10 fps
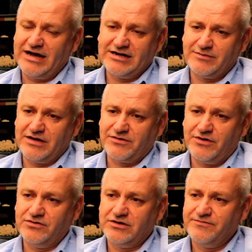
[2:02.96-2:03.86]
back down my
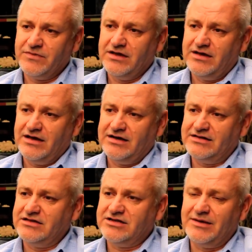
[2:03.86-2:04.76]
throat. And
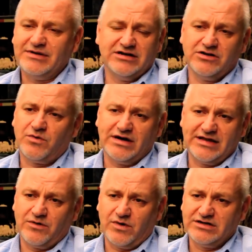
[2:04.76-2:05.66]
at the time I didn't know why
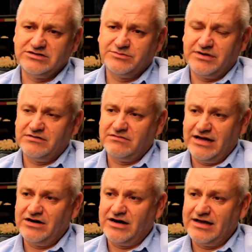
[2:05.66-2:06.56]
that was, but
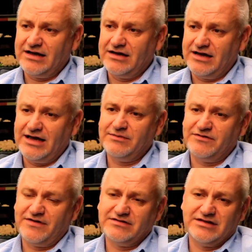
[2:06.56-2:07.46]
later I came
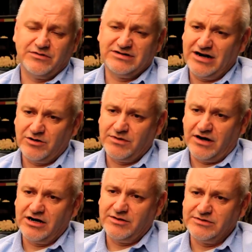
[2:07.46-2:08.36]
to find that they were terrible
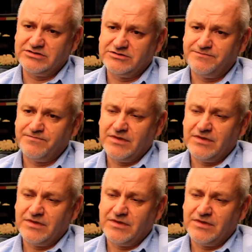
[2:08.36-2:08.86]
arguments.